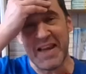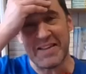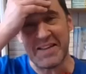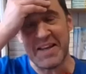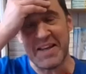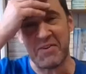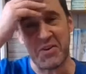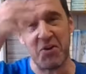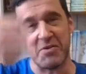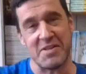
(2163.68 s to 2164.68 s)
I did have a
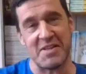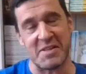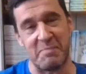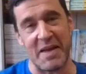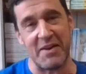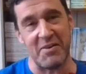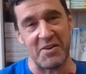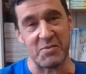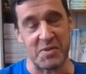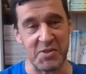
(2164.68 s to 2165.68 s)
ghostly
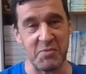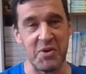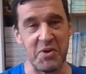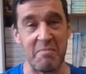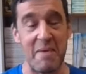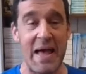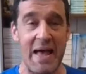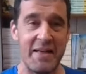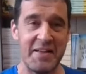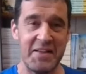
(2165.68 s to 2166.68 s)
experience with someone I met
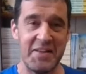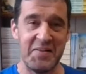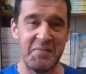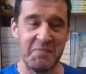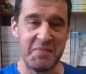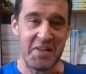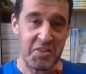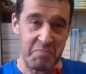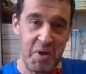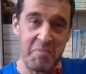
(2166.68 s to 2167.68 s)

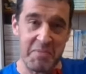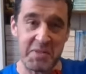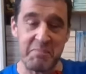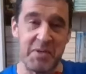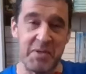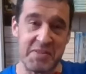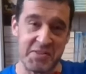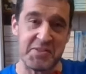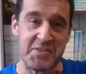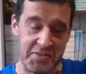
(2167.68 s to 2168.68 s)
at the bottom of this building.
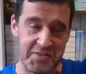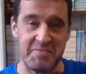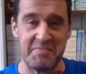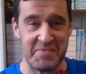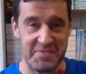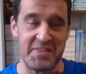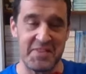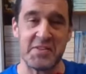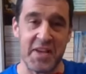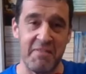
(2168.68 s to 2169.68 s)
There's
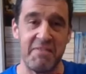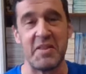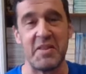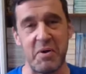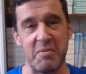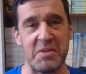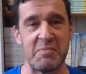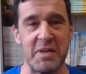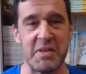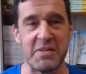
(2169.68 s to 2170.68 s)
a cafe at the bottom of
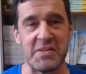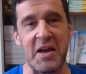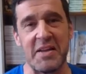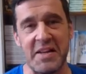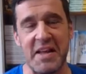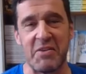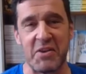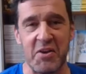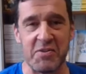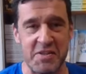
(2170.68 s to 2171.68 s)
this building. So I did have a
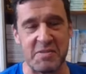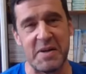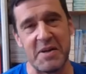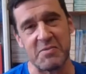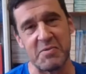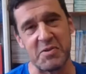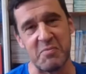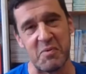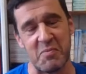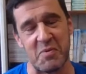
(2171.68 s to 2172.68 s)
ghostly experience with
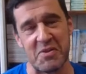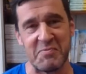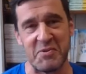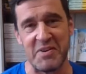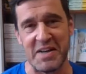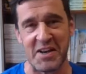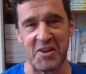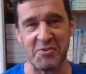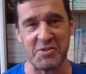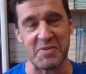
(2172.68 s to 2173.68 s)
someone once, and we're really
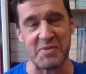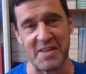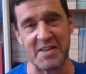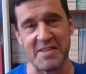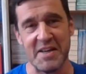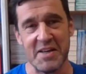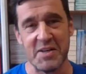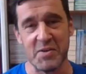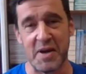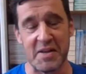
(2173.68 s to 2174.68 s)
close to it. So that's
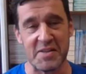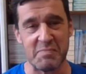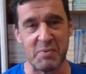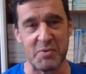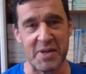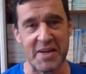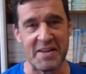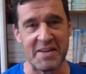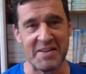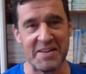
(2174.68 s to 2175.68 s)
quite
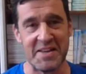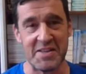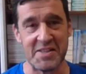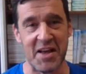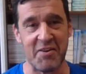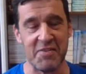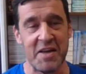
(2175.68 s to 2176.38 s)
spooky in itself.